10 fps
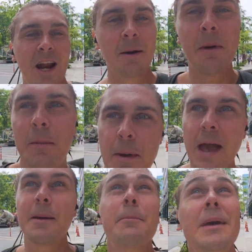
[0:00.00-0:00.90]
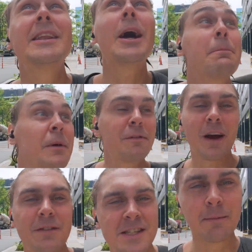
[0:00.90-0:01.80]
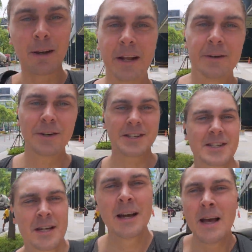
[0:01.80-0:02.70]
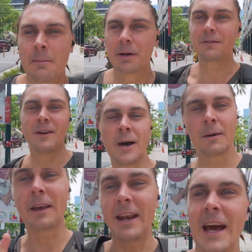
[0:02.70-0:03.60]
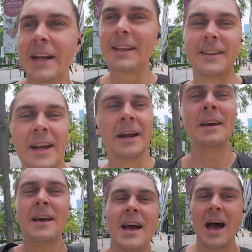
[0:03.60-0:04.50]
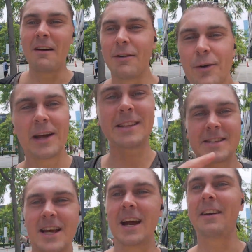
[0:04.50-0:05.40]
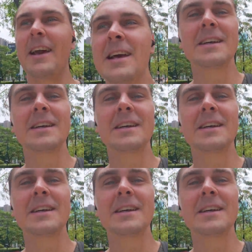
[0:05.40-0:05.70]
and maybe meet up if you have similar interests. But for now I'm gonna end it here. Have a great Saturday.